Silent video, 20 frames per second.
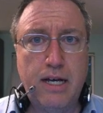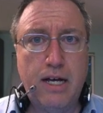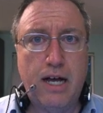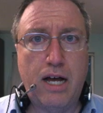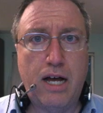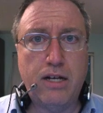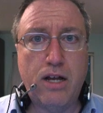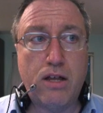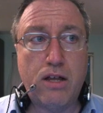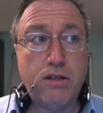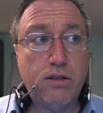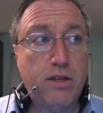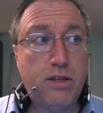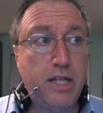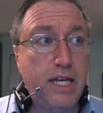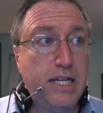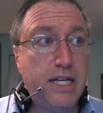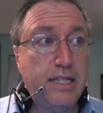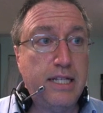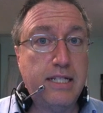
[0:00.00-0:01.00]
Another
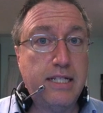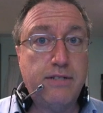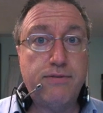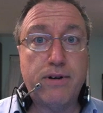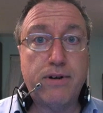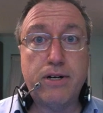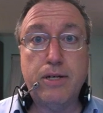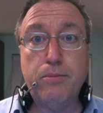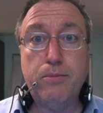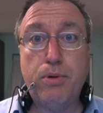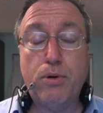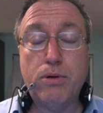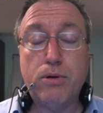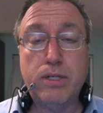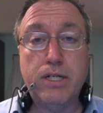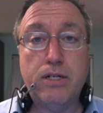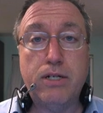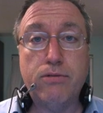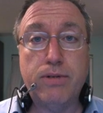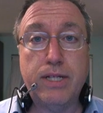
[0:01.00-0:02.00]
thing that's very
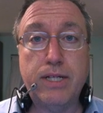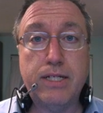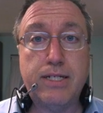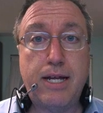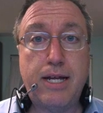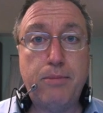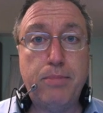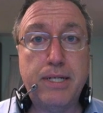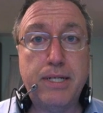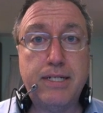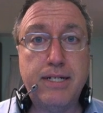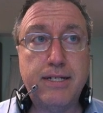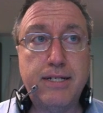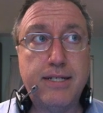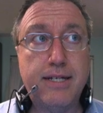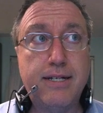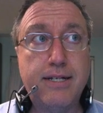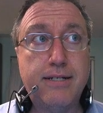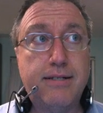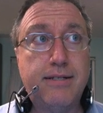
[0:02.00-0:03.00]
important in a real estate business
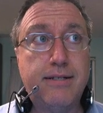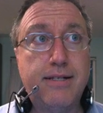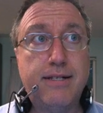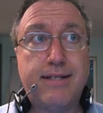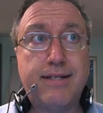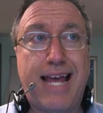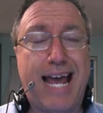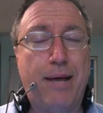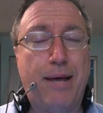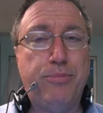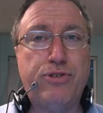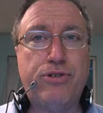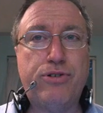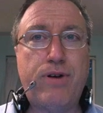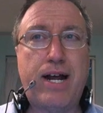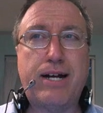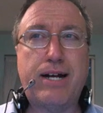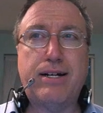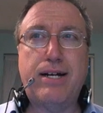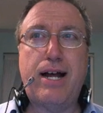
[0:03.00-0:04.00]
is this
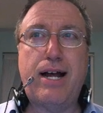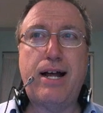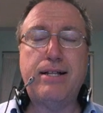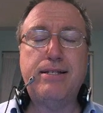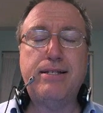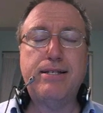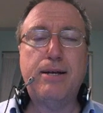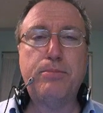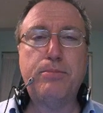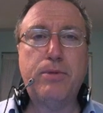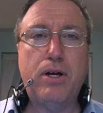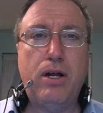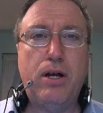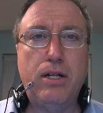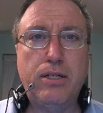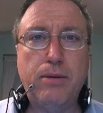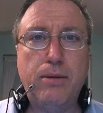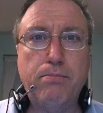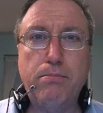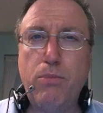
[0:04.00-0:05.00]
abstract concept
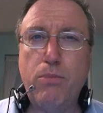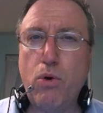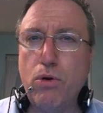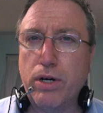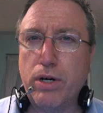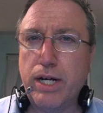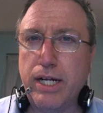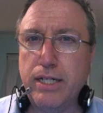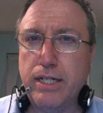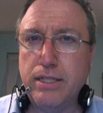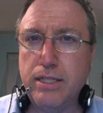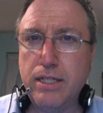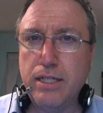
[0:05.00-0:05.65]
called a mortgage,